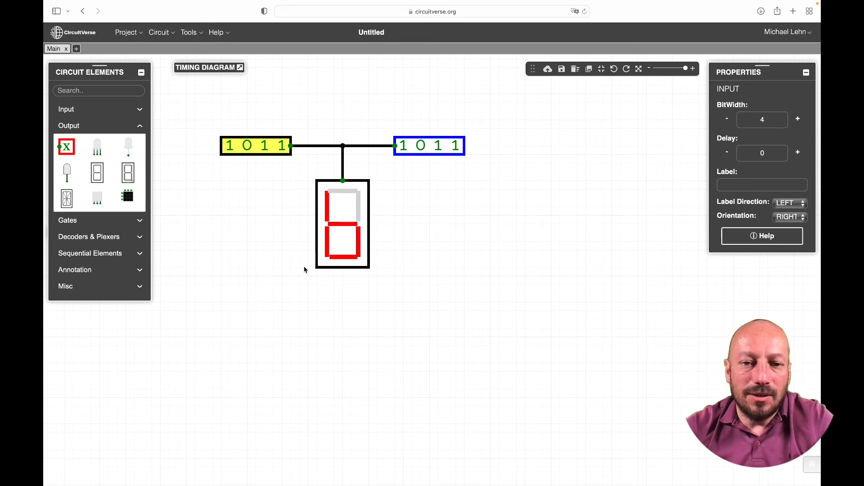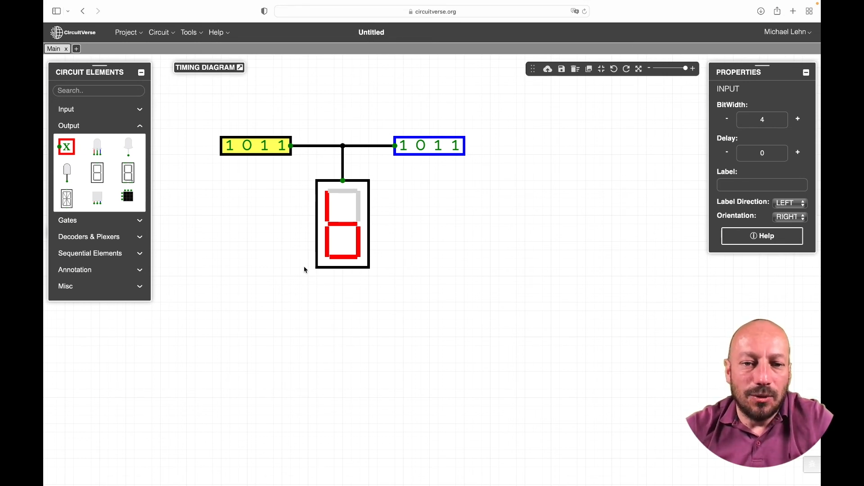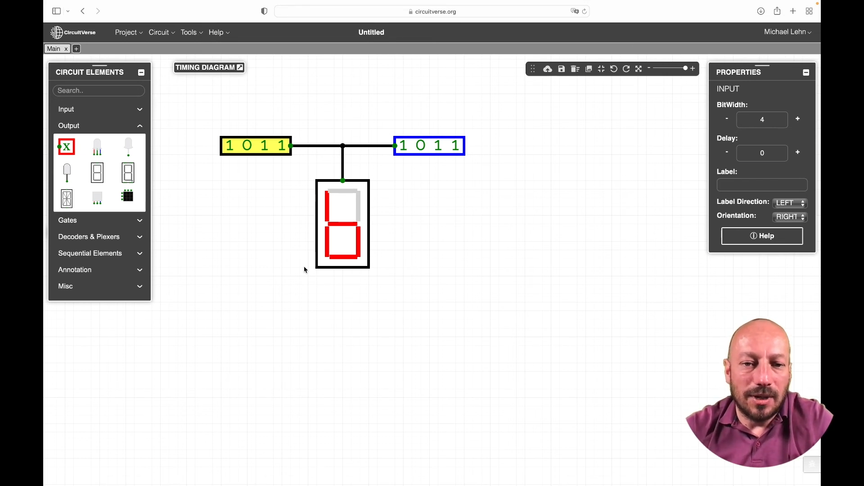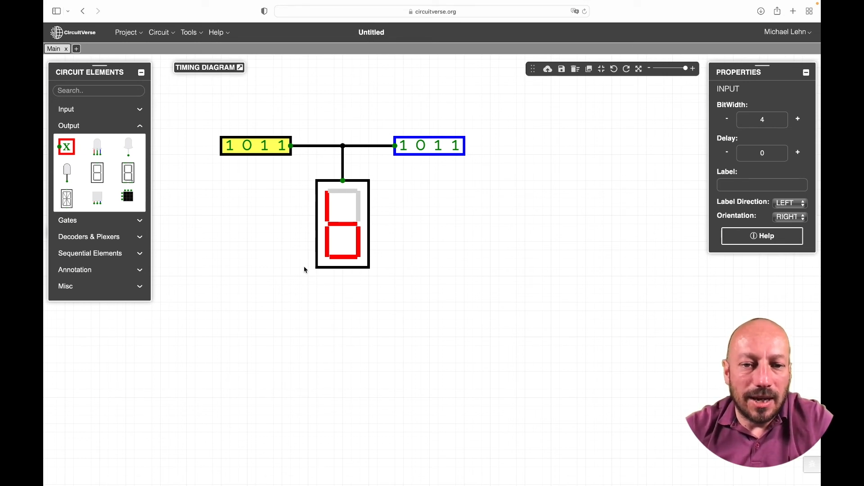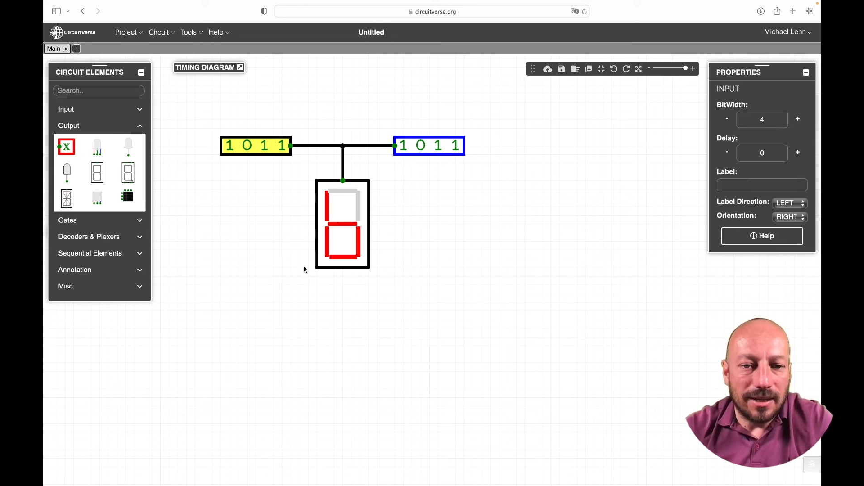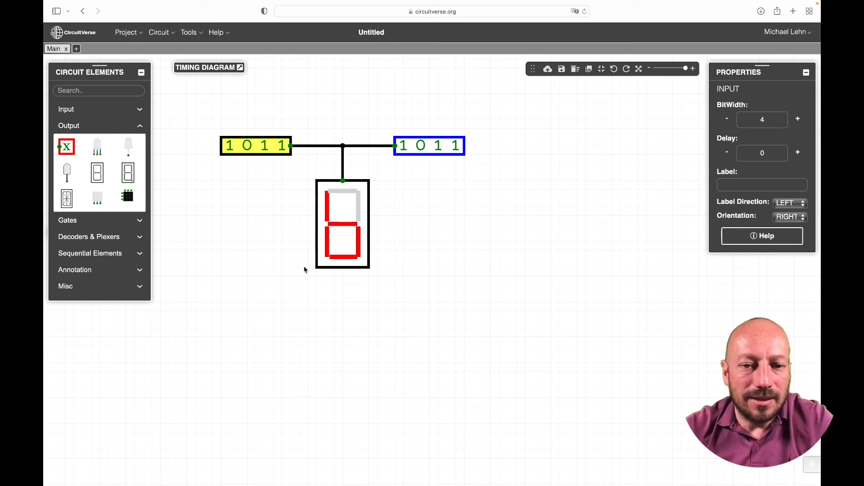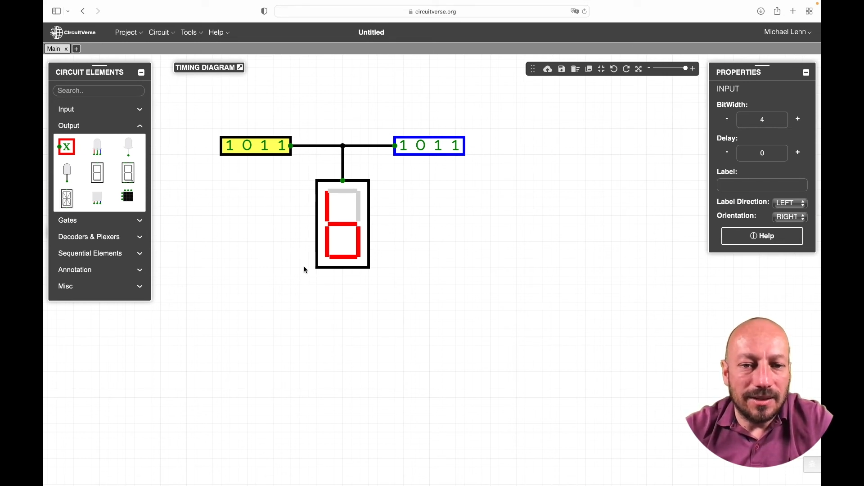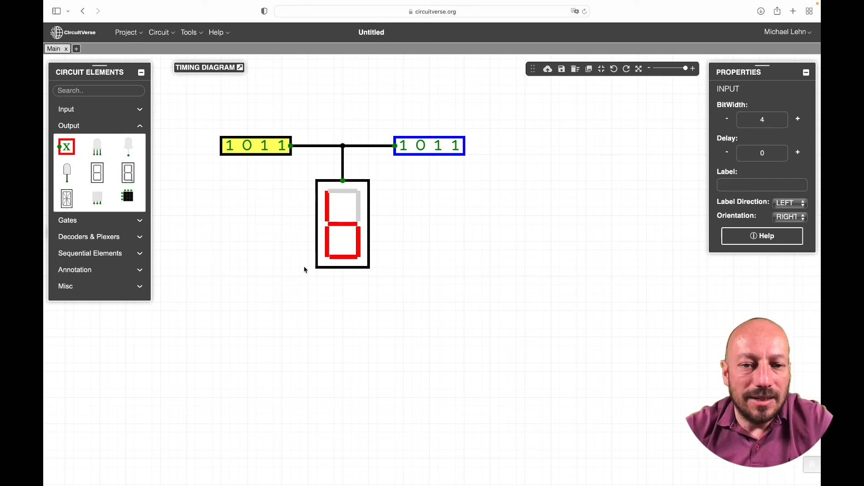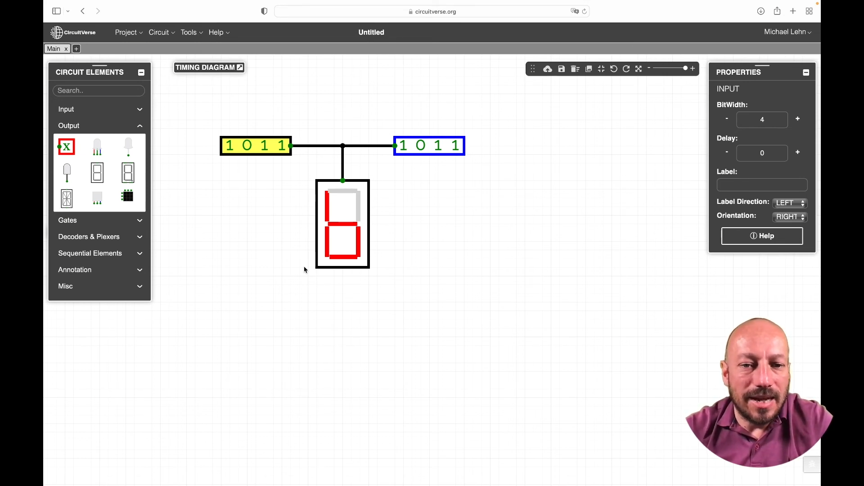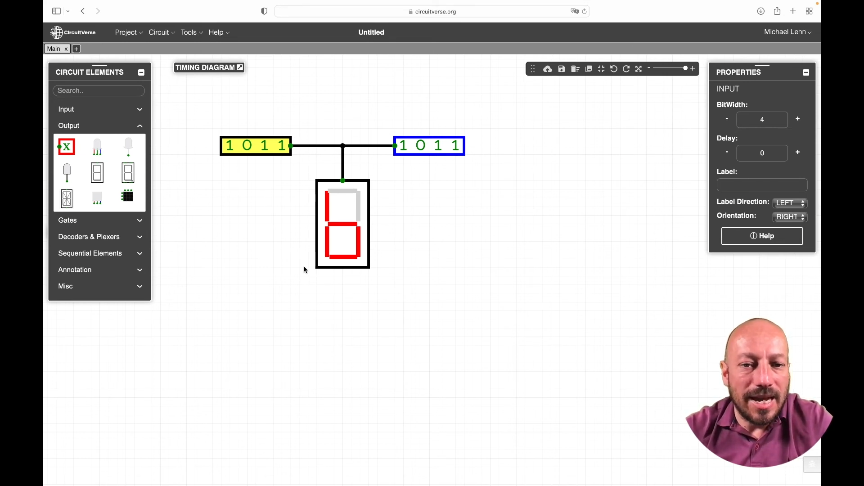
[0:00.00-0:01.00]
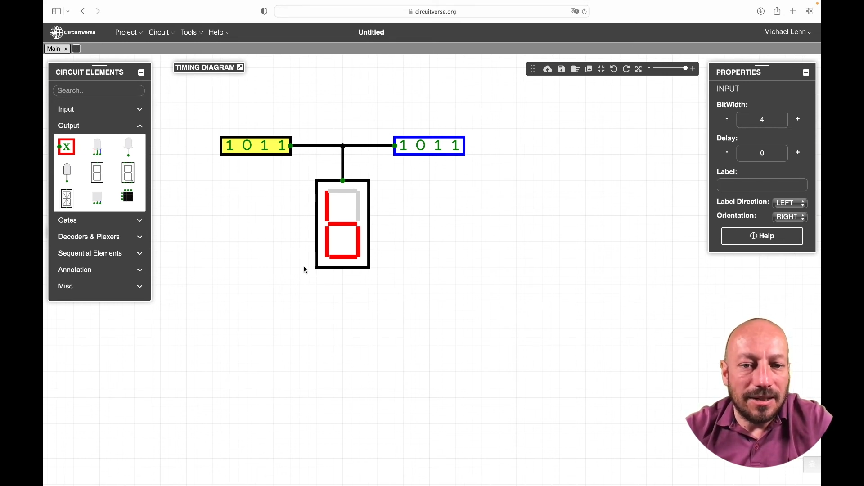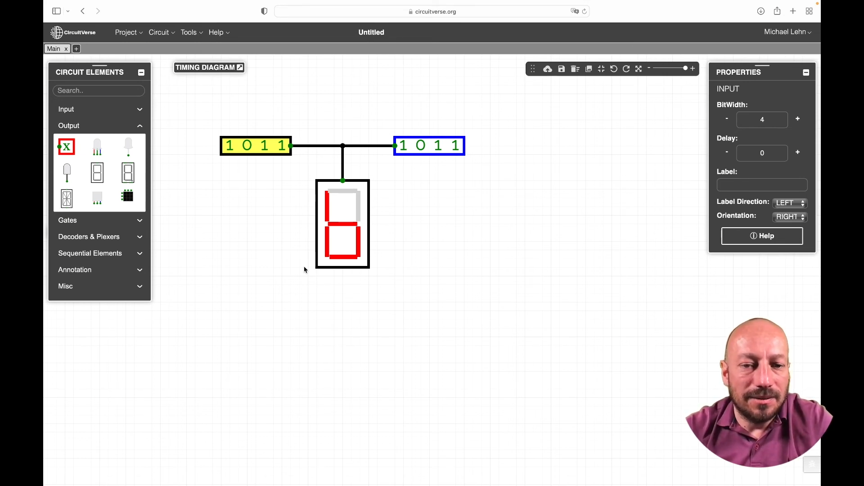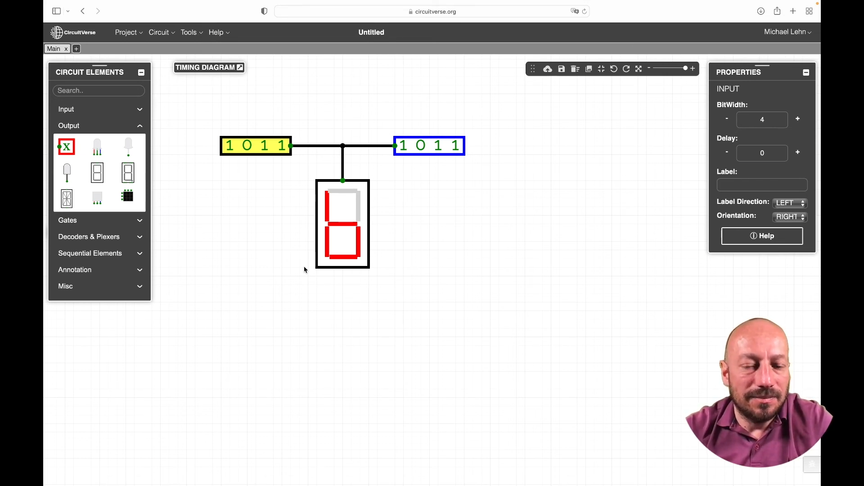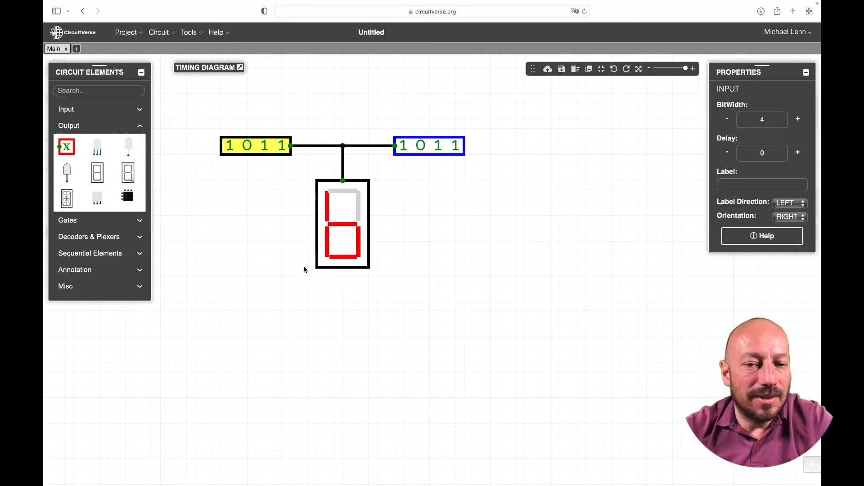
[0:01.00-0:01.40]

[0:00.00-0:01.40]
look like an 8,